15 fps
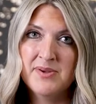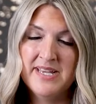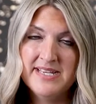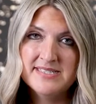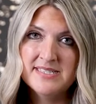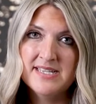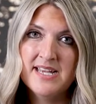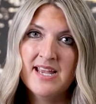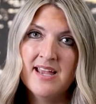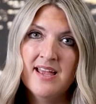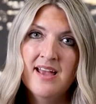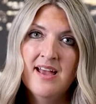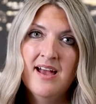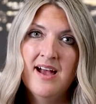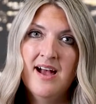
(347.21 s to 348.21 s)
easily
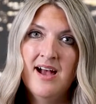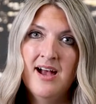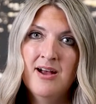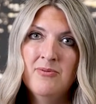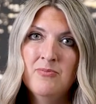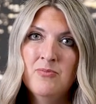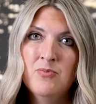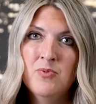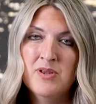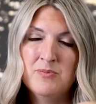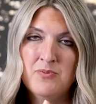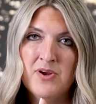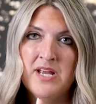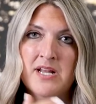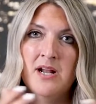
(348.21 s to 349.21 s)

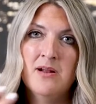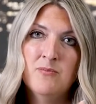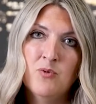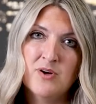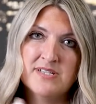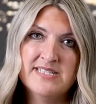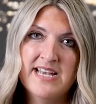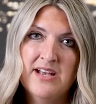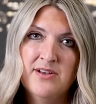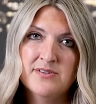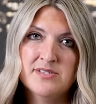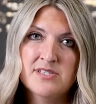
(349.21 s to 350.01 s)
with bringing on more sales.